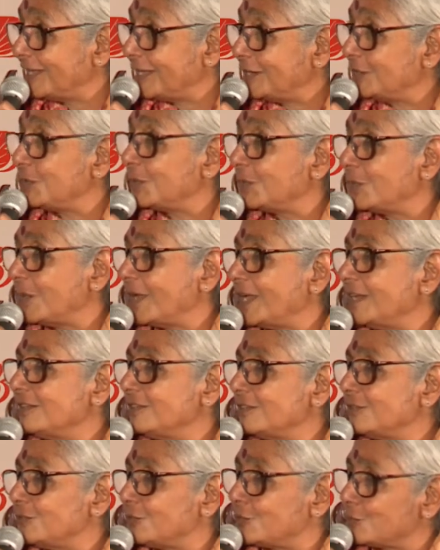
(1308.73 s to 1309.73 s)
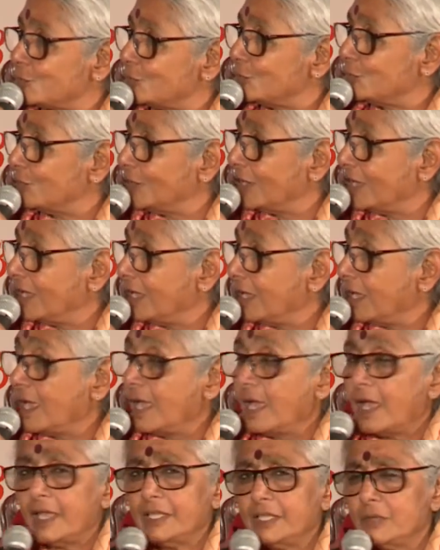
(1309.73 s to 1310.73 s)
that went through.
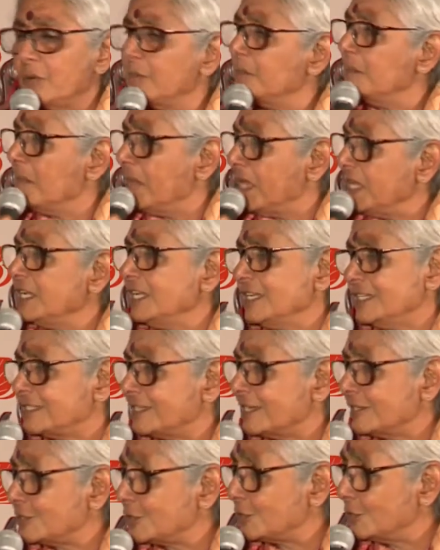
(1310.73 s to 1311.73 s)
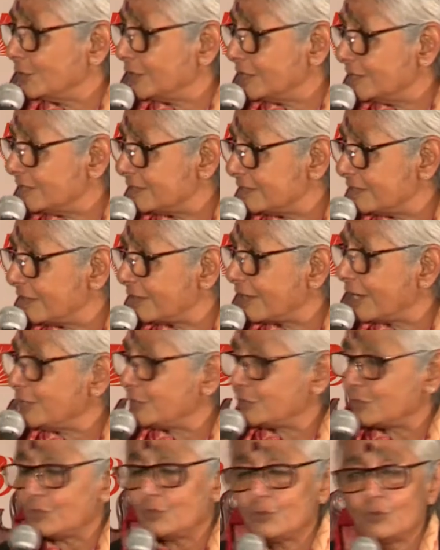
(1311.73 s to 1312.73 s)
And there were many such slogans, the
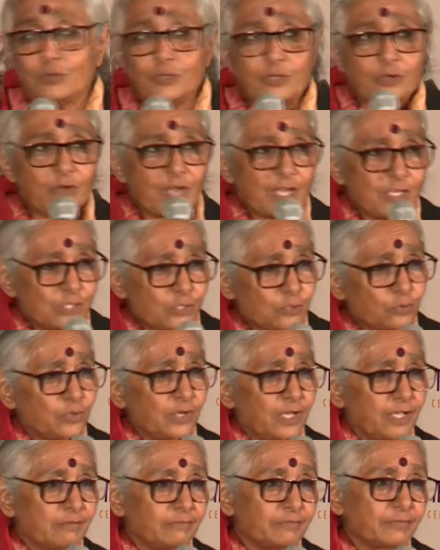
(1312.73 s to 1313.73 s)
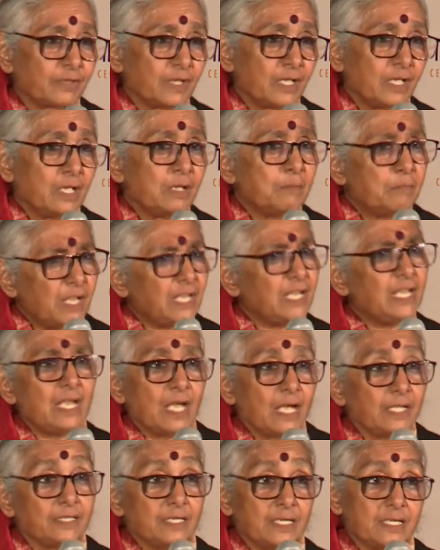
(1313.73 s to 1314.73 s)
right to know, the right to live,
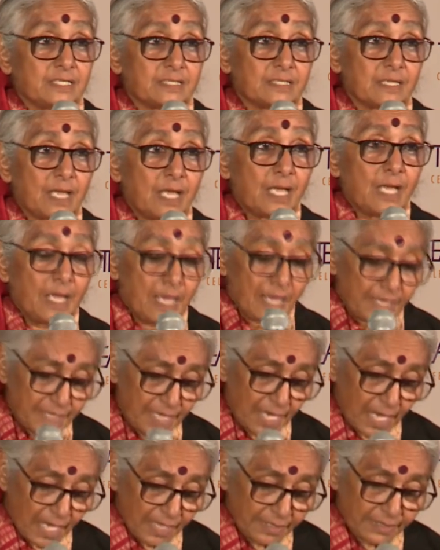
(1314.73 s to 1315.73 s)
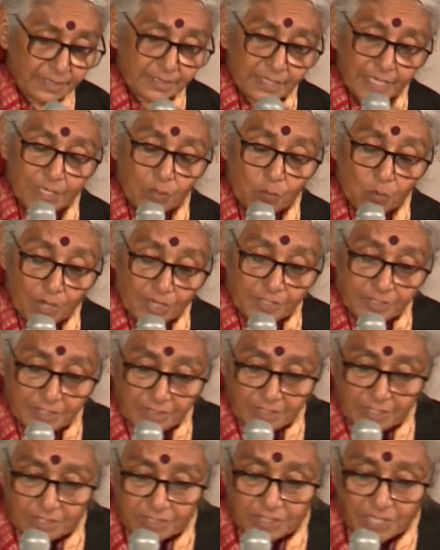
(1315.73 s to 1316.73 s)
many others. The other thing was
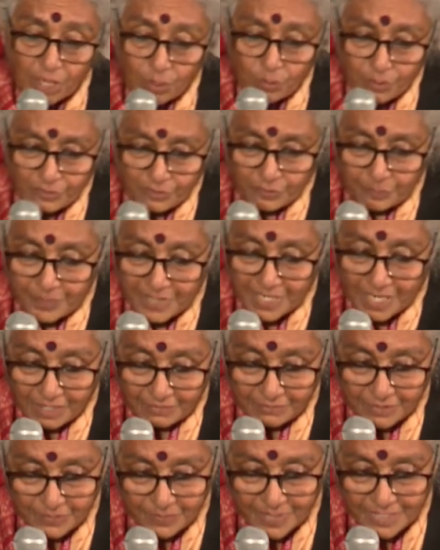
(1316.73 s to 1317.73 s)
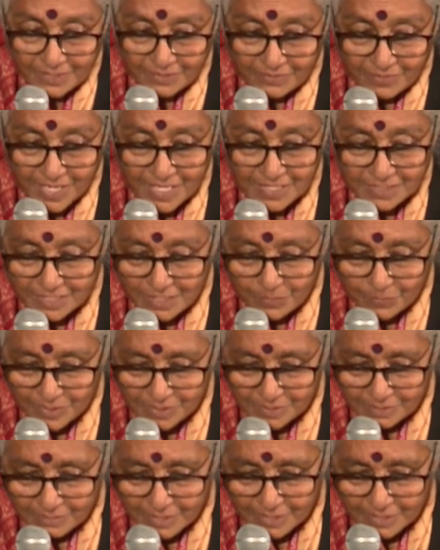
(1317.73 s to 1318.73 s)
that this town of Beawar went crazy with the